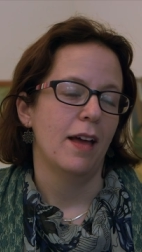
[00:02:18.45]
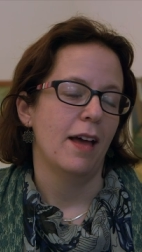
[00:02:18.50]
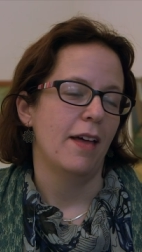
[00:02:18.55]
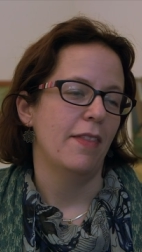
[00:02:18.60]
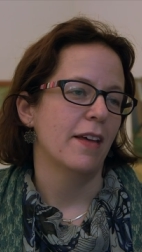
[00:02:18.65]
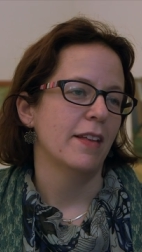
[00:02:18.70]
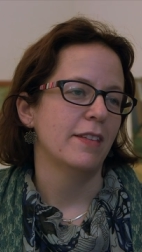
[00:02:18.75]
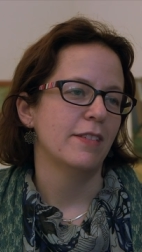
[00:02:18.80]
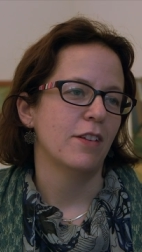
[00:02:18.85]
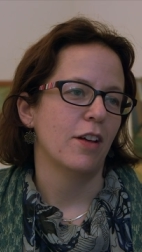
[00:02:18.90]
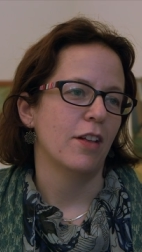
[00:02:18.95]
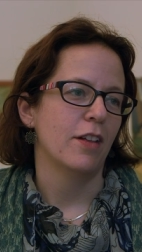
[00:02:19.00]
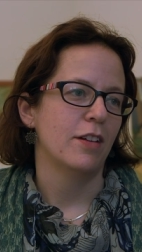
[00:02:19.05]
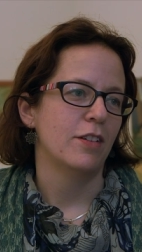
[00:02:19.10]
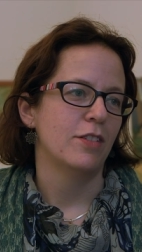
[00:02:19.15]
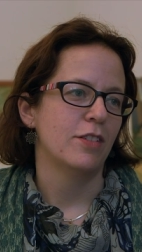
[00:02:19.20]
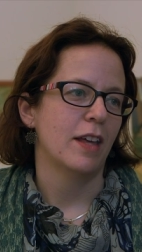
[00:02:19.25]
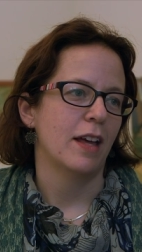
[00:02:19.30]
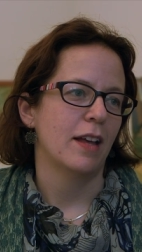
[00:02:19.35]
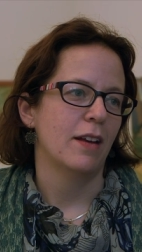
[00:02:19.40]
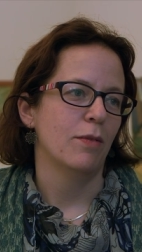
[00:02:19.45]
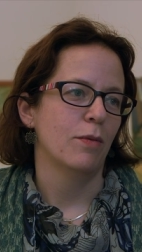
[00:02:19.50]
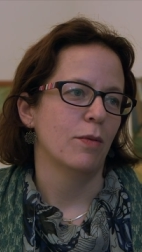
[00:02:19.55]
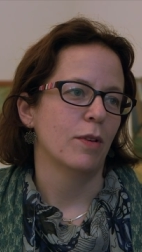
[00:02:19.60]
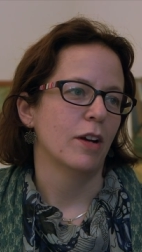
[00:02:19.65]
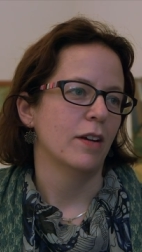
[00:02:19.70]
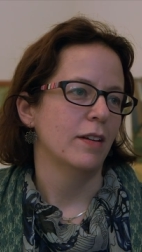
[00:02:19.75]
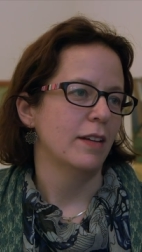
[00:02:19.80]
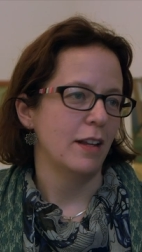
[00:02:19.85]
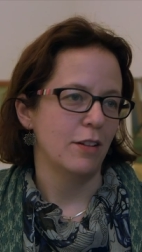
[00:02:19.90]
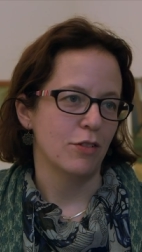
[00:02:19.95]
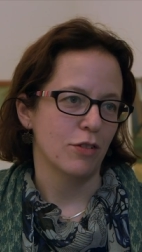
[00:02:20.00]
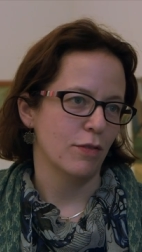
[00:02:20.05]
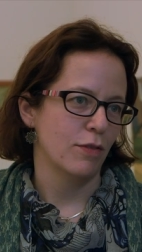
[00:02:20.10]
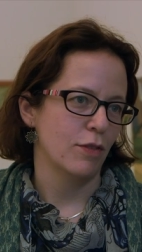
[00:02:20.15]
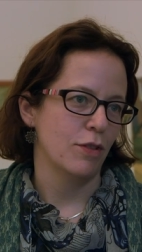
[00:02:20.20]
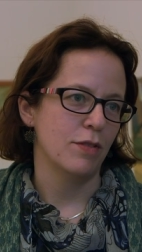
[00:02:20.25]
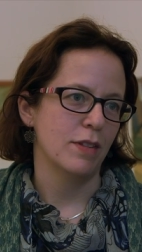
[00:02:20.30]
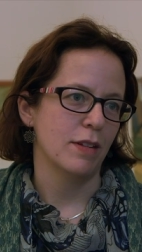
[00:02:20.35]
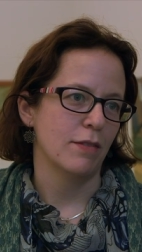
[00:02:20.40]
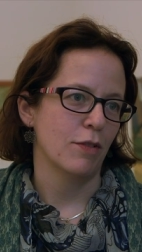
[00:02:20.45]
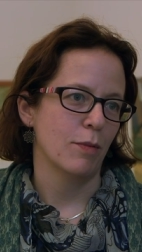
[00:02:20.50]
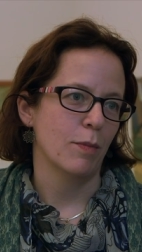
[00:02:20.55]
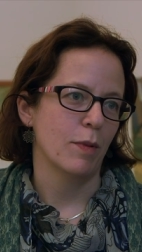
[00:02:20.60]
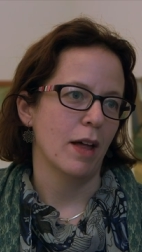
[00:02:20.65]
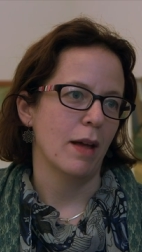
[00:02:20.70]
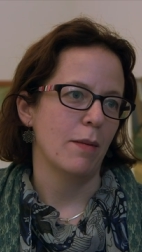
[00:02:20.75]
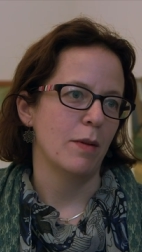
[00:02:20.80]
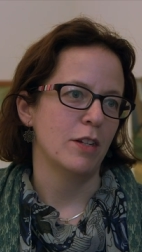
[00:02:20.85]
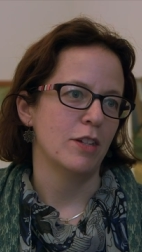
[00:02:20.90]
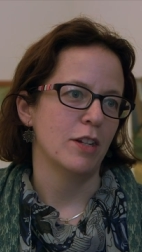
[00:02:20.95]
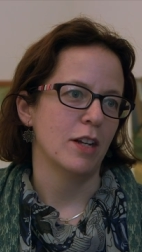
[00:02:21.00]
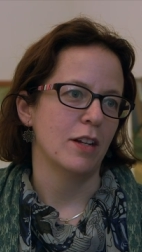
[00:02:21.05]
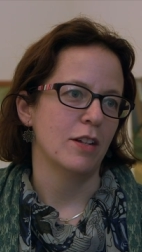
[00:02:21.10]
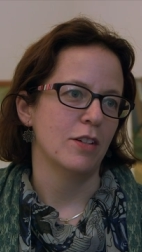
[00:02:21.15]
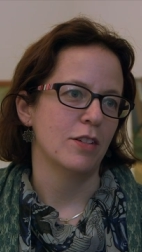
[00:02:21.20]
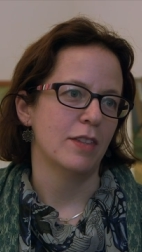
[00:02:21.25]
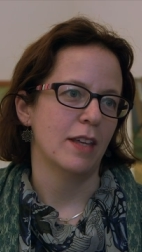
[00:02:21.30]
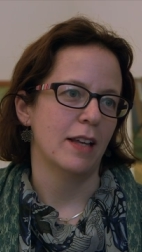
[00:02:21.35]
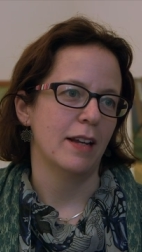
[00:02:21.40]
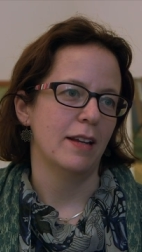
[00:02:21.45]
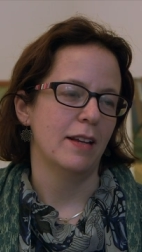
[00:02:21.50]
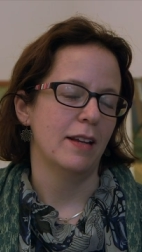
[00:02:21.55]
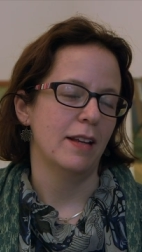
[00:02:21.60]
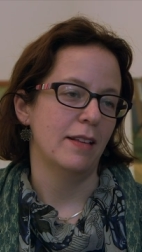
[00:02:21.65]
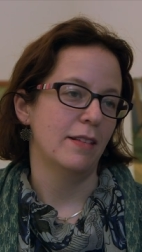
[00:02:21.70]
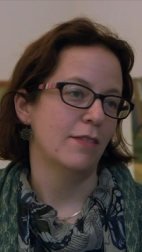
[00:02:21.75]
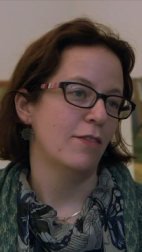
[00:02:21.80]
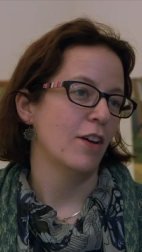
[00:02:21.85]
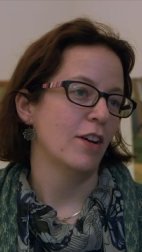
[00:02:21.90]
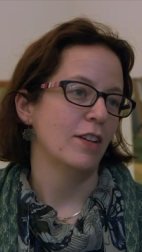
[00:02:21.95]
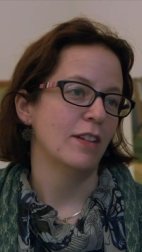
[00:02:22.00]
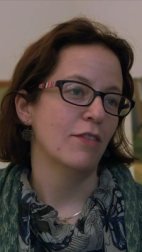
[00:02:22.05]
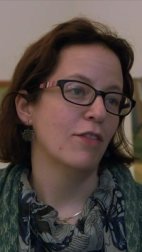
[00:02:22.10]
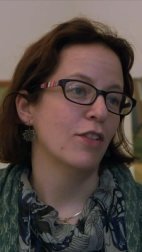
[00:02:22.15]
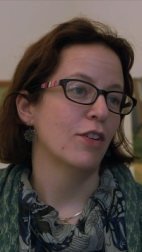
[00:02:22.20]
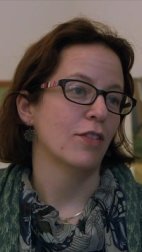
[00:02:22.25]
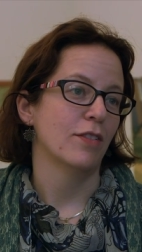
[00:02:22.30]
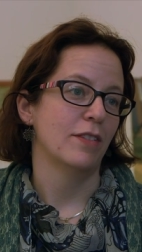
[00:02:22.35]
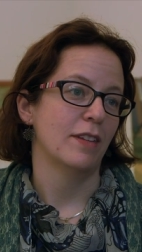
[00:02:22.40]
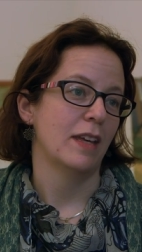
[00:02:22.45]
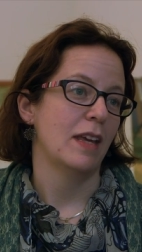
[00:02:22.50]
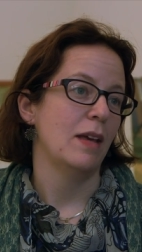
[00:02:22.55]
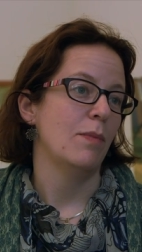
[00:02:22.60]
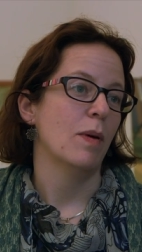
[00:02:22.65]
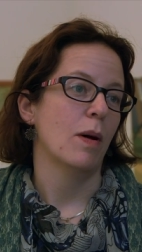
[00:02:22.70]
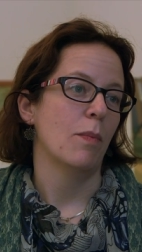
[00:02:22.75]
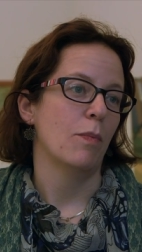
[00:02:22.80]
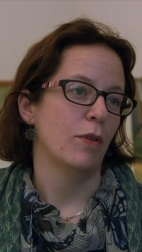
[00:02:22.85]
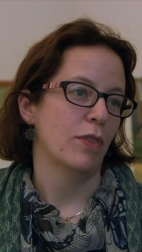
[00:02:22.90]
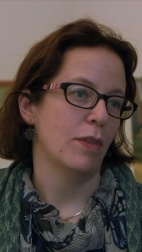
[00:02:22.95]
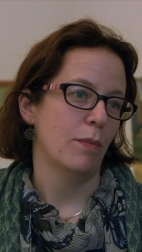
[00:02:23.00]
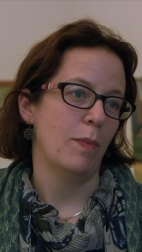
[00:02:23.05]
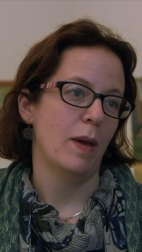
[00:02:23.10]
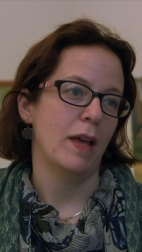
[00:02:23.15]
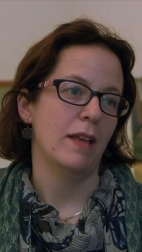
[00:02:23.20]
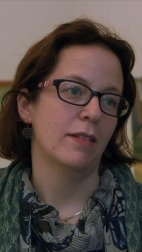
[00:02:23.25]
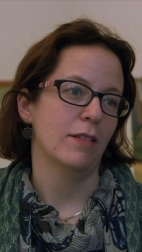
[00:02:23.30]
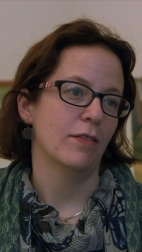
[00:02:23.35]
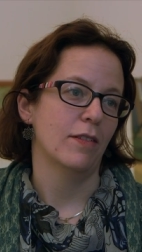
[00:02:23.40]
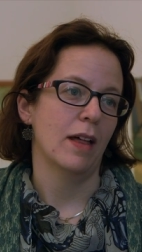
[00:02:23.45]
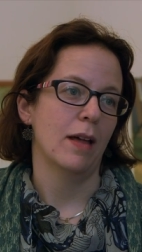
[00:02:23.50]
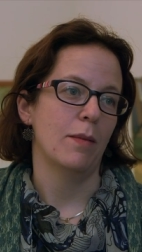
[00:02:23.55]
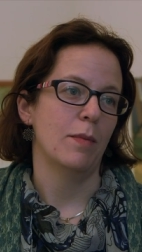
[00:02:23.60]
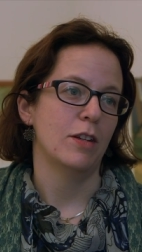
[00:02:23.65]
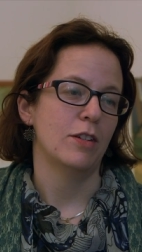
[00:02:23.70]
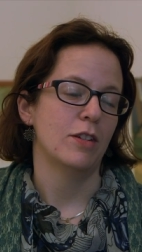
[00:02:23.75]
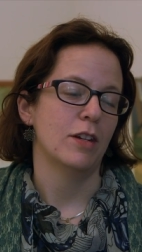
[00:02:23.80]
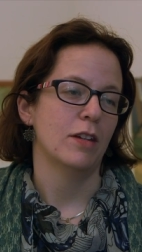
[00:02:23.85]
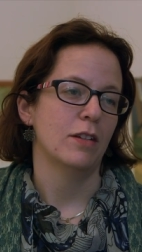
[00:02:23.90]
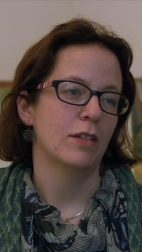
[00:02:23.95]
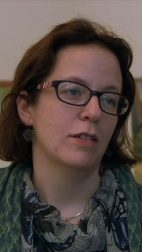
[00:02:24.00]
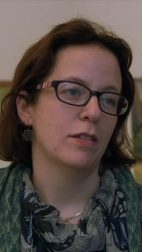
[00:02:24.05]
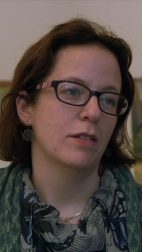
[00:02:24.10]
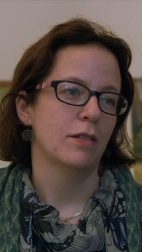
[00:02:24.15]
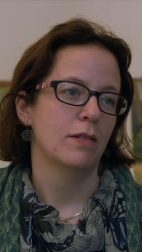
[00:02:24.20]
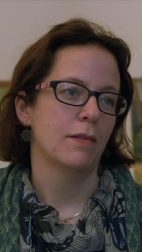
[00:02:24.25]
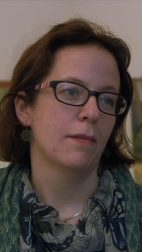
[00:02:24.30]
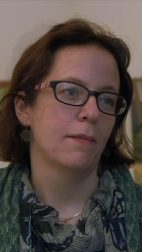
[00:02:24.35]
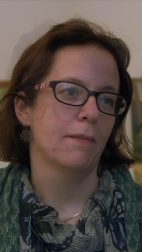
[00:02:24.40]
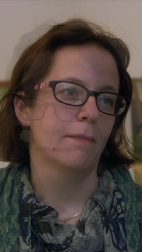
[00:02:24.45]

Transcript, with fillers: And that's knowledge that we're in danger of losing from climate change that it's very difficult to keep up with the pace of climate change.